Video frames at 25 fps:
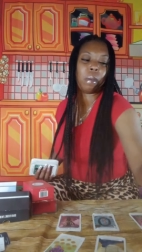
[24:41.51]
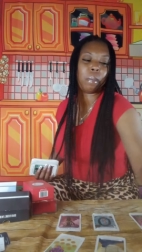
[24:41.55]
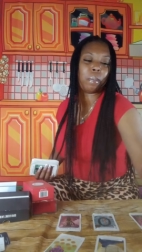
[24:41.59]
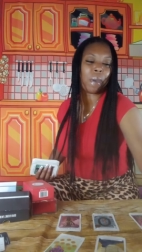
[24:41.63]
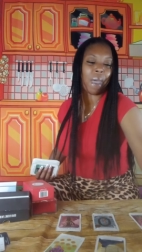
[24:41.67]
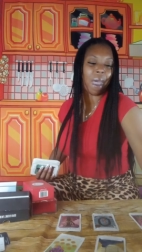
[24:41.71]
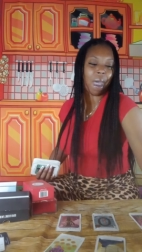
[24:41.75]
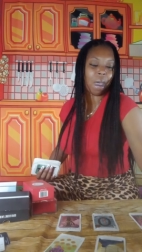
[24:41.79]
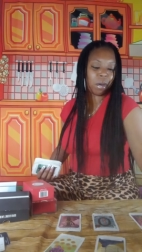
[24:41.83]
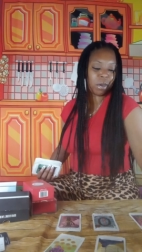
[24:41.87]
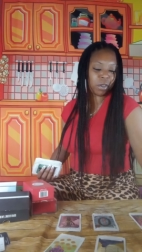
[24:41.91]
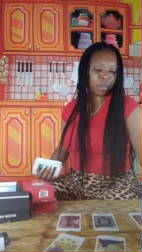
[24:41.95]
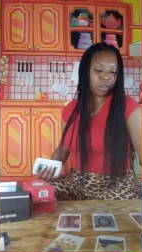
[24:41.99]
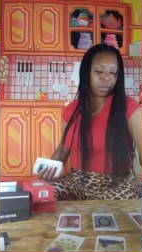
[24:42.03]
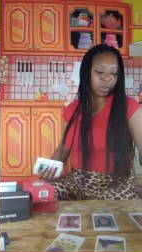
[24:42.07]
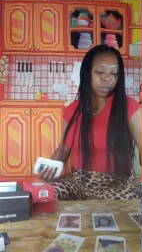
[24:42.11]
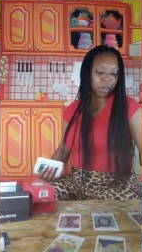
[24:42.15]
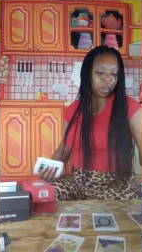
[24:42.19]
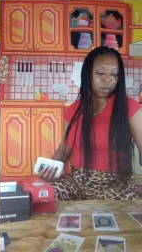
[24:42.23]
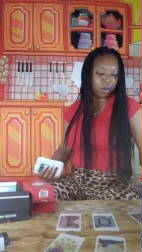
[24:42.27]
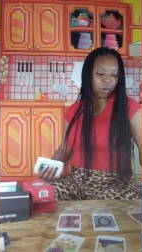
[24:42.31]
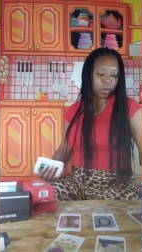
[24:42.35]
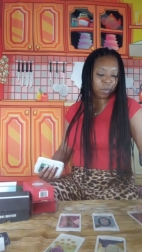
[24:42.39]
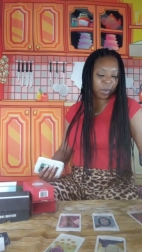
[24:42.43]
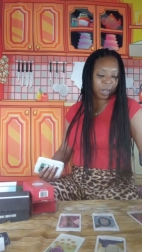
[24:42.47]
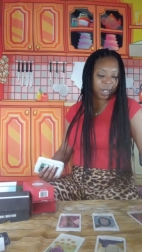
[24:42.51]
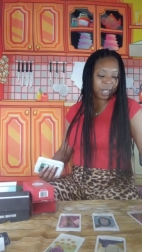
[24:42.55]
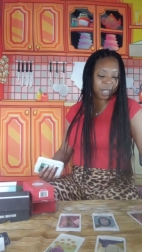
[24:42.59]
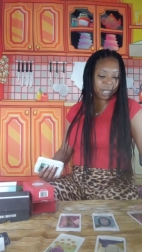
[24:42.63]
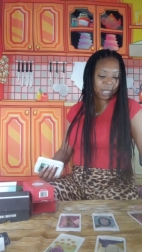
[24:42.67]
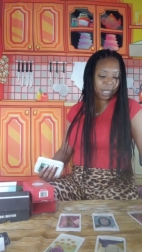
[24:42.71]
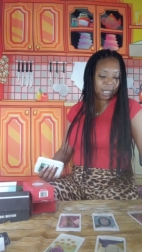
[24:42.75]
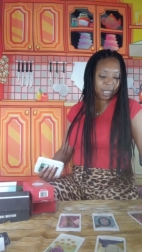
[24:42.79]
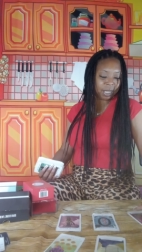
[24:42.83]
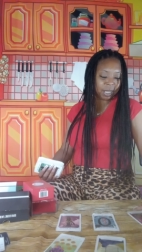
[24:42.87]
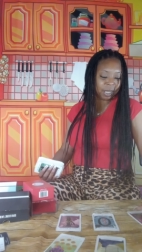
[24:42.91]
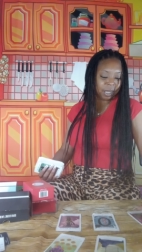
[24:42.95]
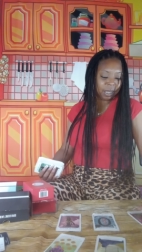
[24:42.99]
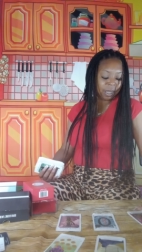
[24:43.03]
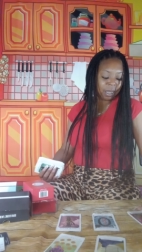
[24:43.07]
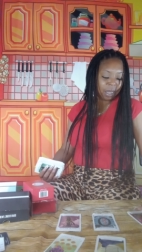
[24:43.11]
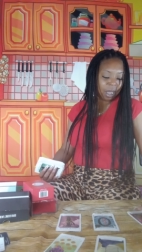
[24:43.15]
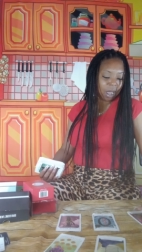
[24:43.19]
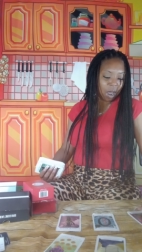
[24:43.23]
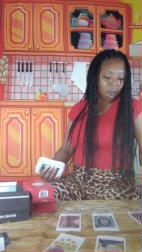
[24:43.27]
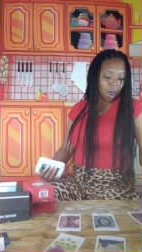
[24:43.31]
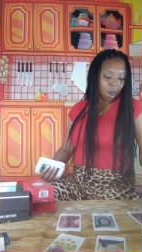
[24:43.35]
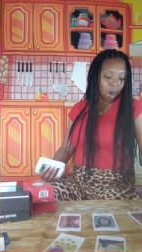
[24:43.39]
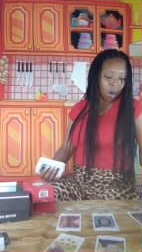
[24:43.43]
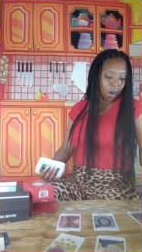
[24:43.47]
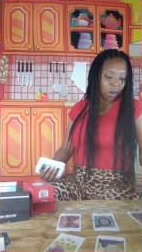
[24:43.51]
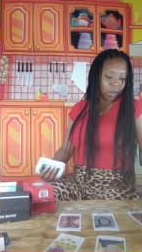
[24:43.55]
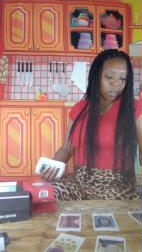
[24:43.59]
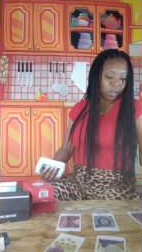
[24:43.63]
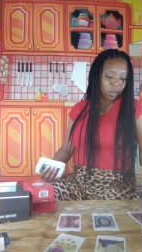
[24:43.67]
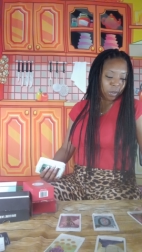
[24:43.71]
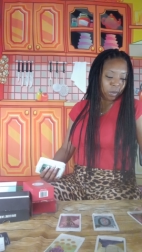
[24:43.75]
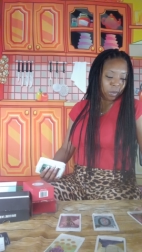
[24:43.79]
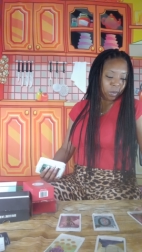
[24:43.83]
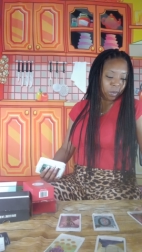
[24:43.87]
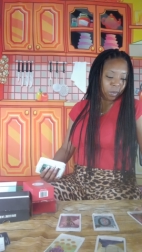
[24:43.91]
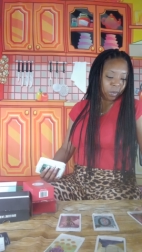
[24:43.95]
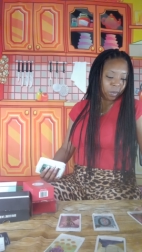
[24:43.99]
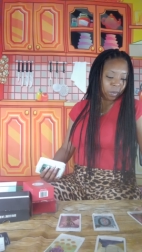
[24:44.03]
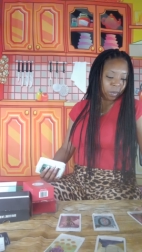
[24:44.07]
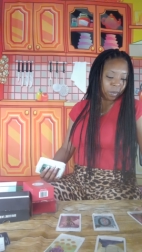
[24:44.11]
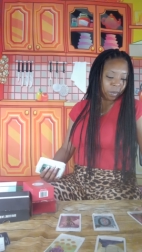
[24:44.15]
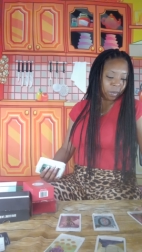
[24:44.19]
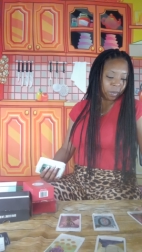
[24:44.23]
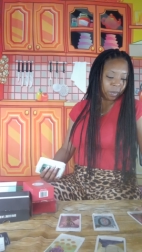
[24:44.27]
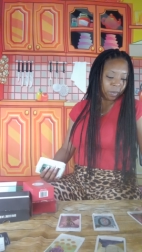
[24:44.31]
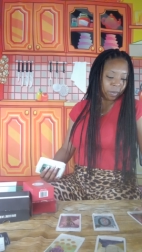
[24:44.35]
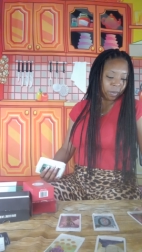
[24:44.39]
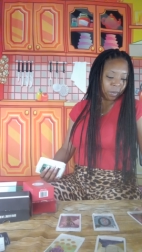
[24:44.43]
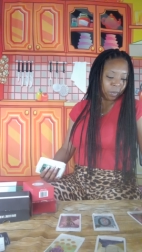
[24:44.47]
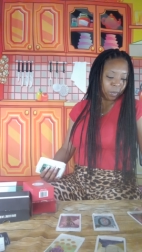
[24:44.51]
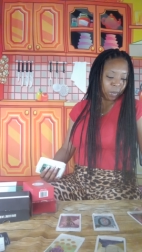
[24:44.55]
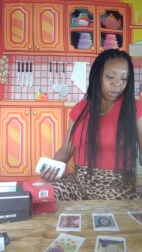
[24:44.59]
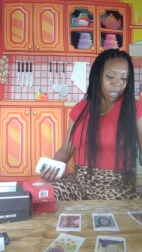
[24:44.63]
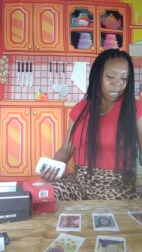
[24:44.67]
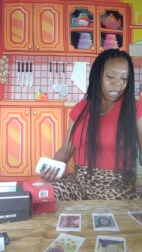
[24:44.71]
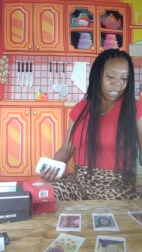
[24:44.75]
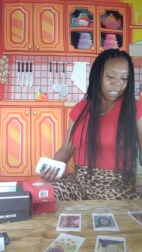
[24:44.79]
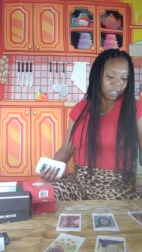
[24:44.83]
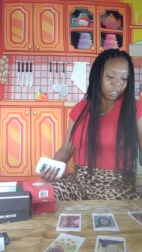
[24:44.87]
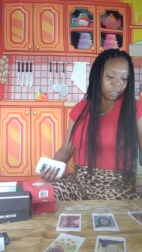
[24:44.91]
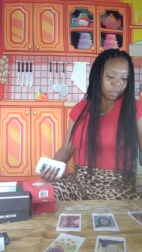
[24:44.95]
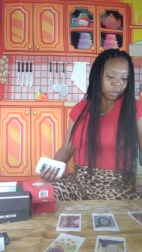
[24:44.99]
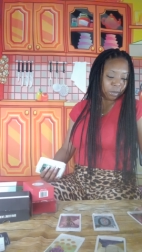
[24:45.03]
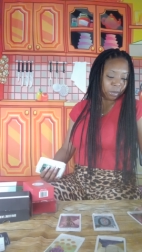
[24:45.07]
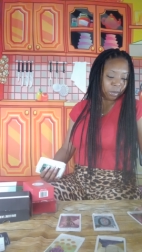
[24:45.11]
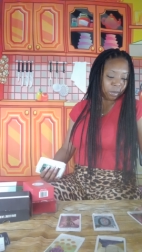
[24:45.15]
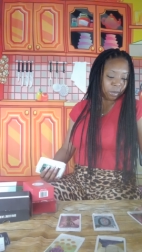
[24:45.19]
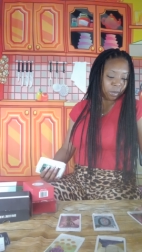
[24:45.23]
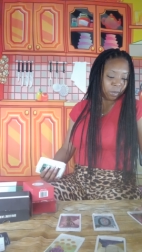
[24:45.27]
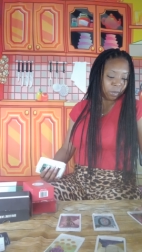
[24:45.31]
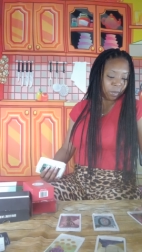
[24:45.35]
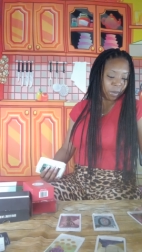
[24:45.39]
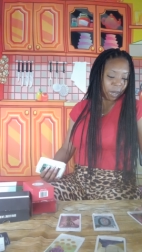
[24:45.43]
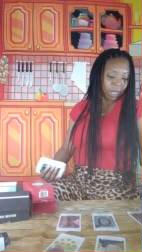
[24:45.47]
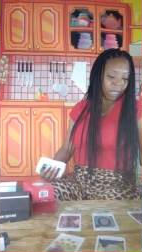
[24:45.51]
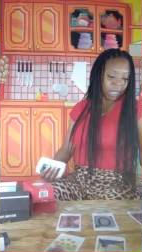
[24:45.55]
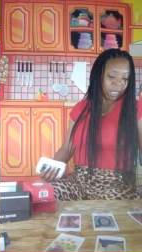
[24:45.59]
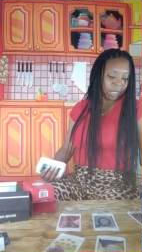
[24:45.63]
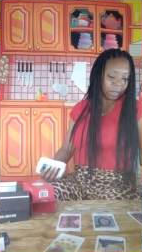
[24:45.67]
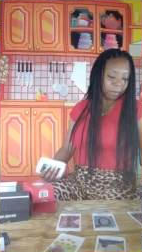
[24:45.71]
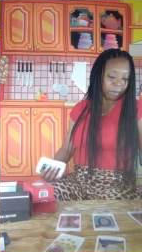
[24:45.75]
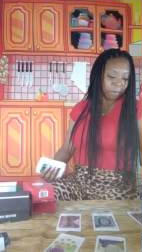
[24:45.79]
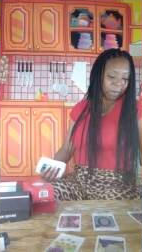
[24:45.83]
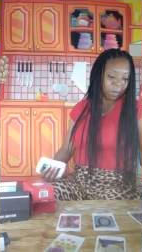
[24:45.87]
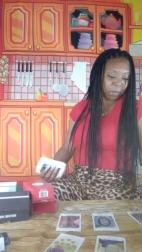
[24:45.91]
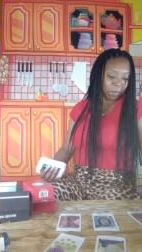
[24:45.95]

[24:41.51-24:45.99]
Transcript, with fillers: power struggle with it. Are you ready to rec- be